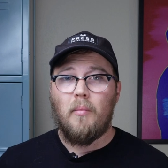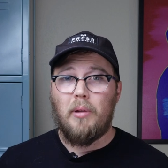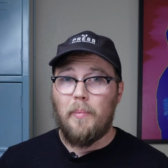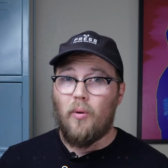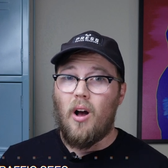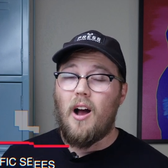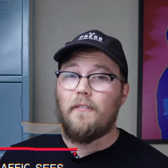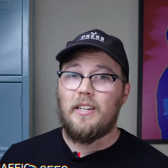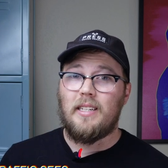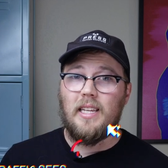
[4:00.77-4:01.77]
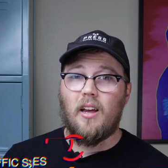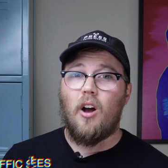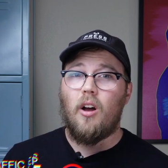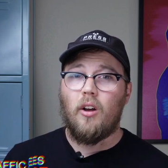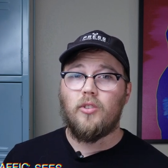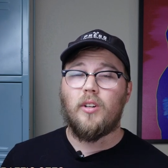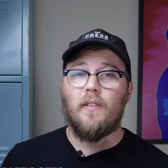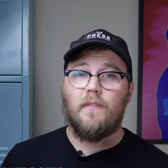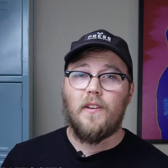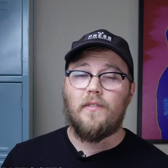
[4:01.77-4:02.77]
people often see a
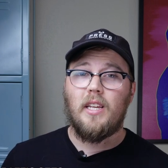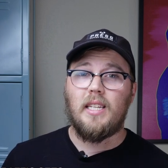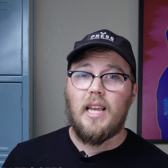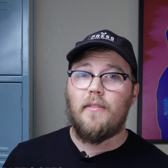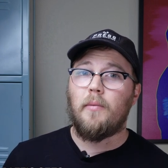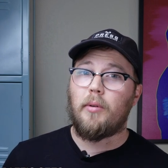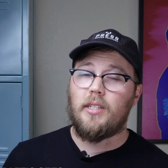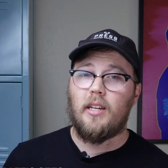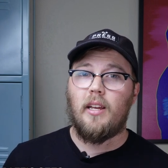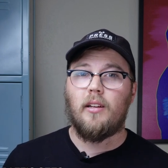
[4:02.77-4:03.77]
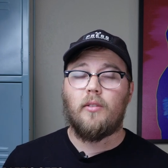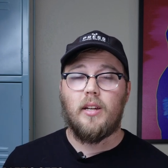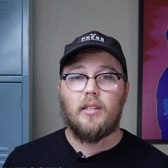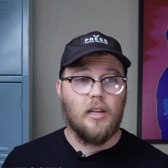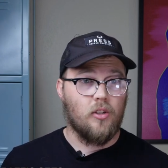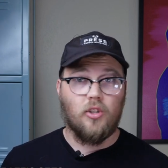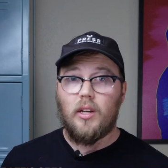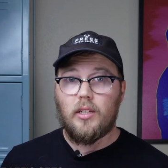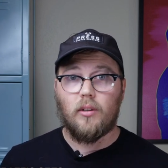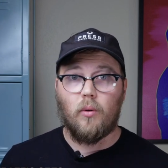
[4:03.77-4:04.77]
157% increase in
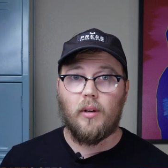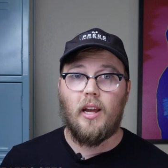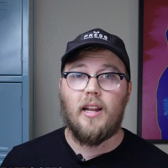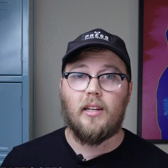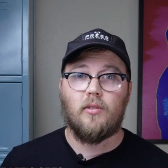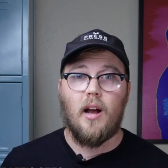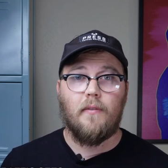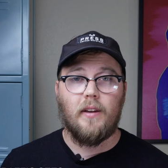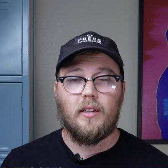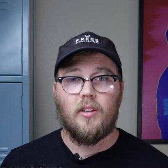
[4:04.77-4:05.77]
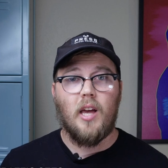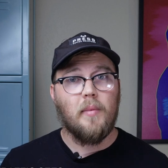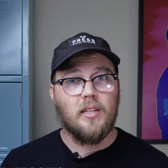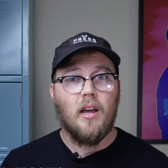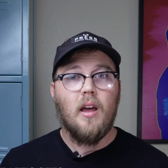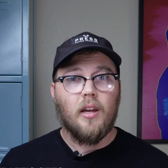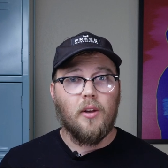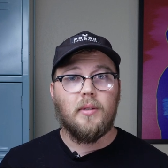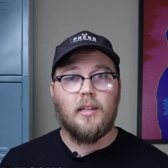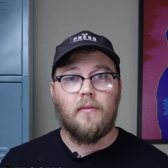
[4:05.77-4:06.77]
just their organic traffic. So that means
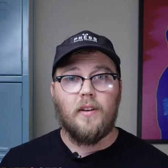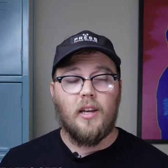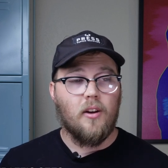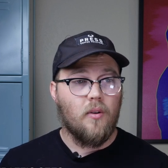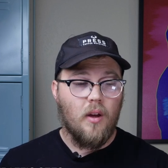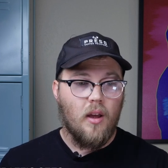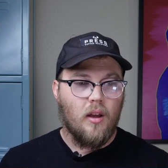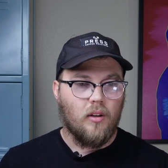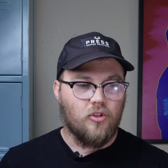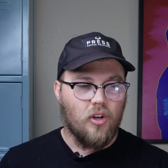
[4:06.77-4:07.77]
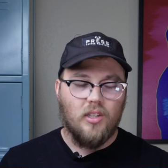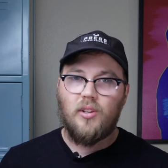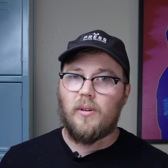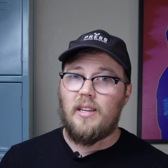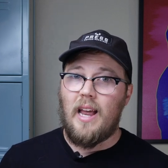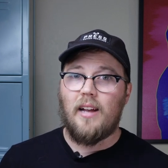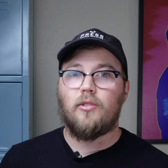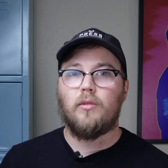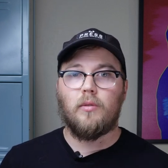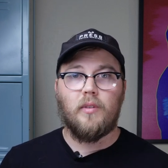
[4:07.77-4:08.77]
using video, just your
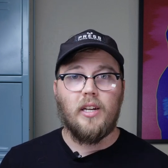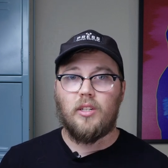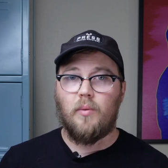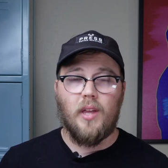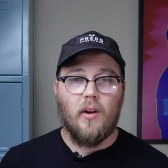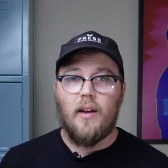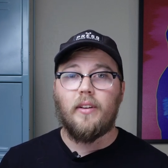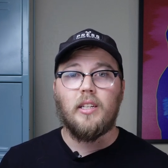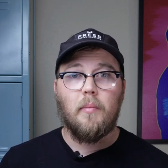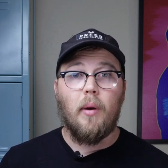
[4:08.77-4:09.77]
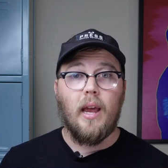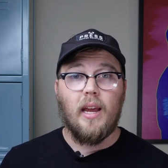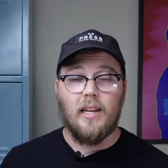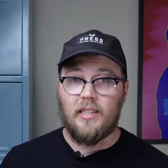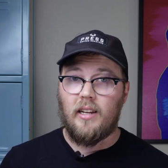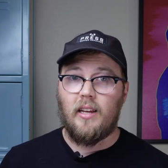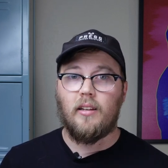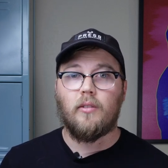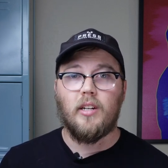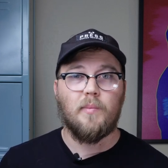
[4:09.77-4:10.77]
natural reach without having to pay is gonna
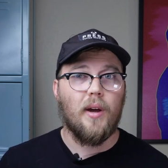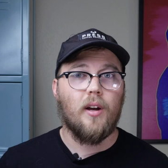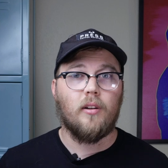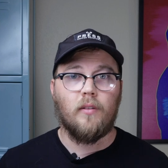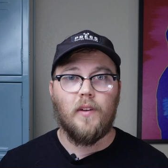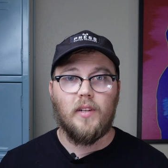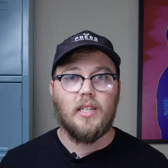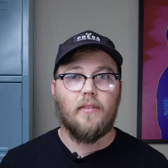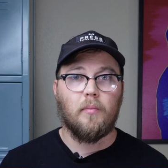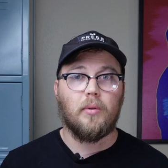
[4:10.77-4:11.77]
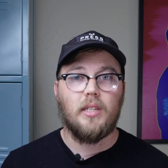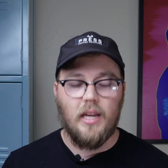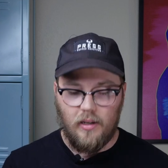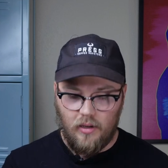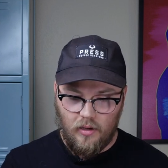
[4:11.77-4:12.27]
increase by 157%.